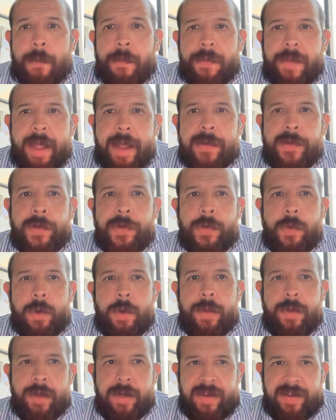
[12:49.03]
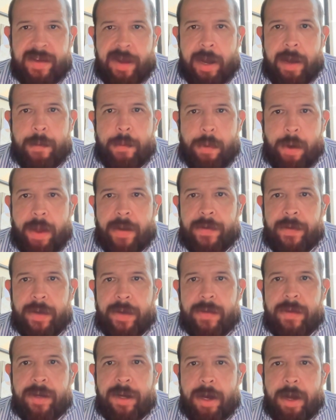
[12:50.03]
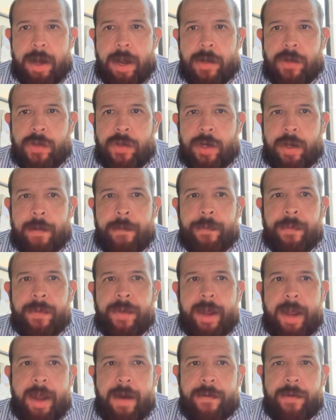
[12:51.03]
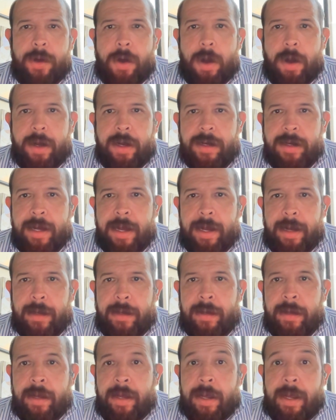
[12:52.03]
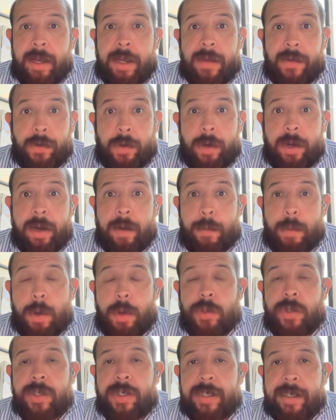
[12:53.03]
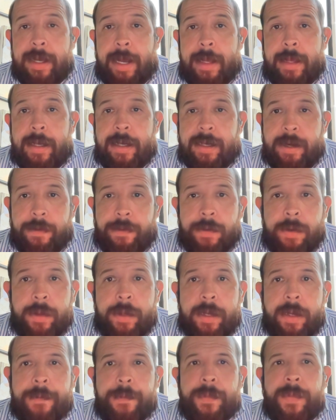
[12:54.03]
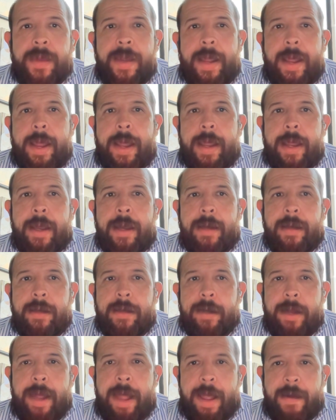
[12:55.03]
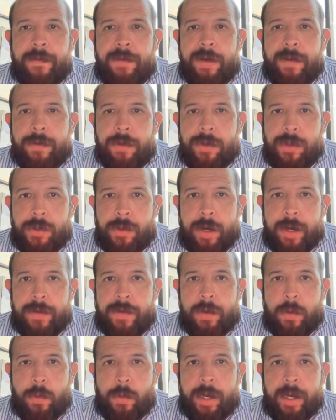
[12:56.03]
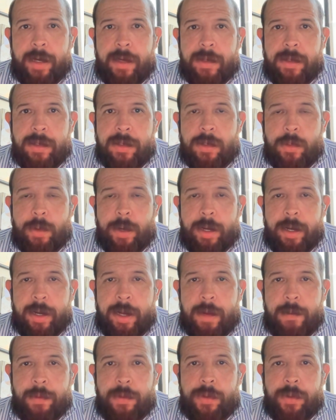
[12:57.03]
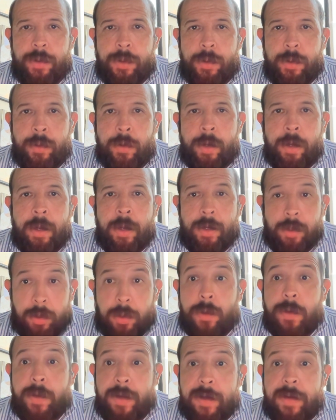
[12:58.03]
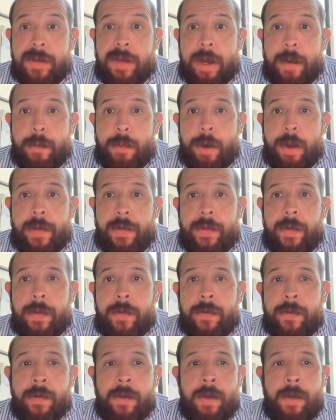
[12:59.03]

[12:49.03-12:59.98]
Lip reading: that's sort of the design process in a nutshell. Every architect is going to approach it slightly differently and have different strengths and weaknesses when it comes to the design process.